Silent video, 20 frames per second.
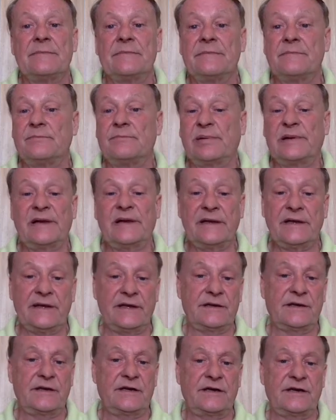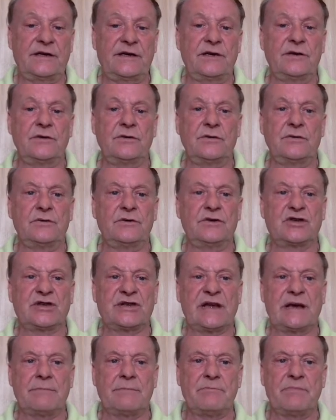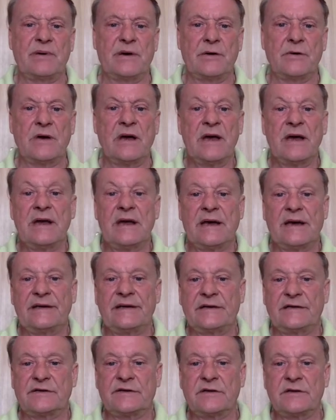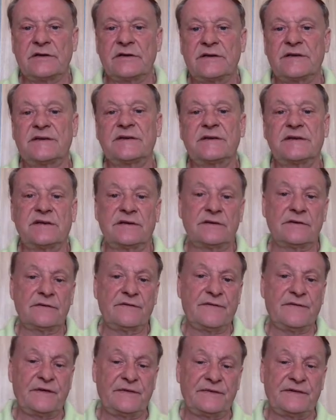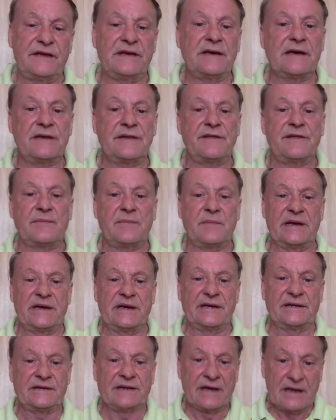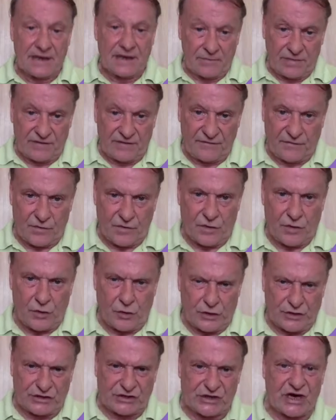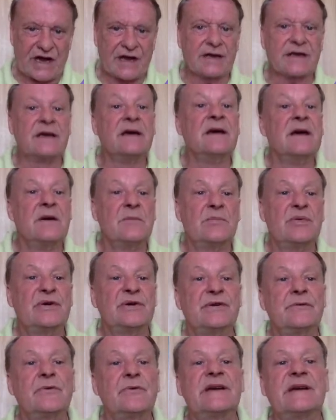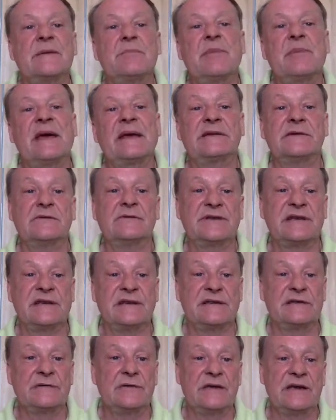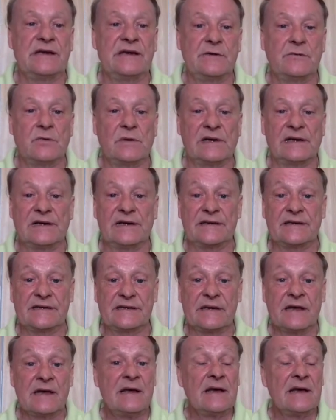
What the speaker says: playing at a huge tempo. And it took us until 59th minute before Hojbjerg put away a penalty to equalise.